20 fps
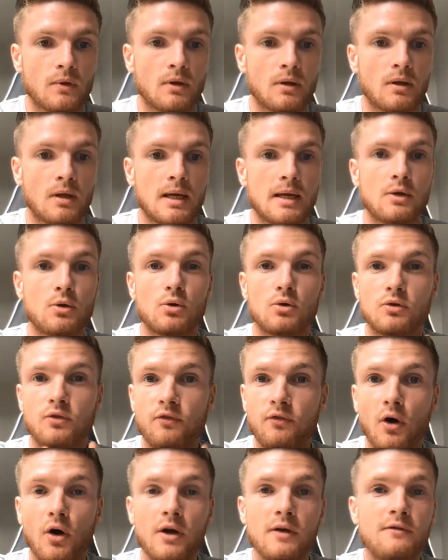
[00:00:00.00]
equals
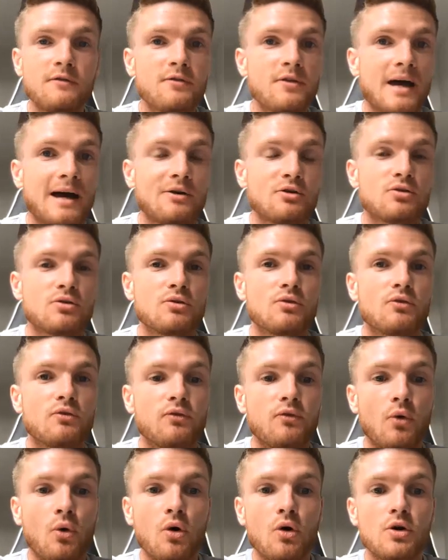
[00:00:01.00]

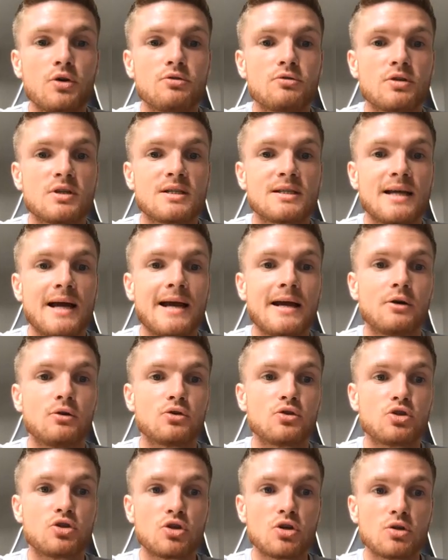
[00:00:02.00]
5,400
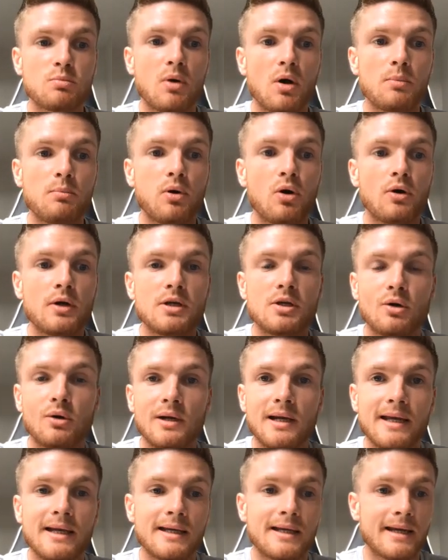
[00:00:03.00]
sales just by putting your
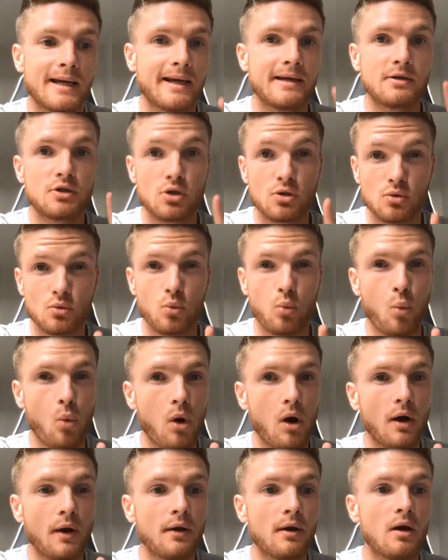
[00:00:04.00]
link in just
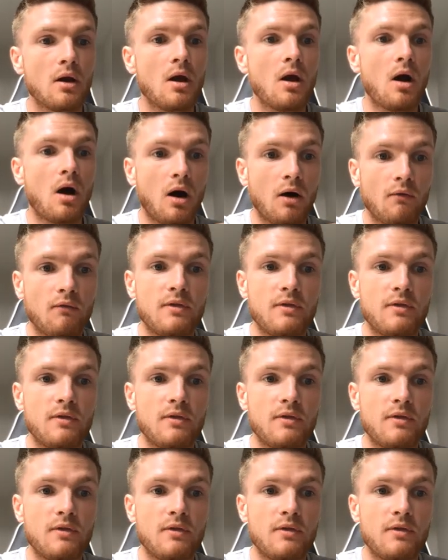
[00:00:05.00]
one of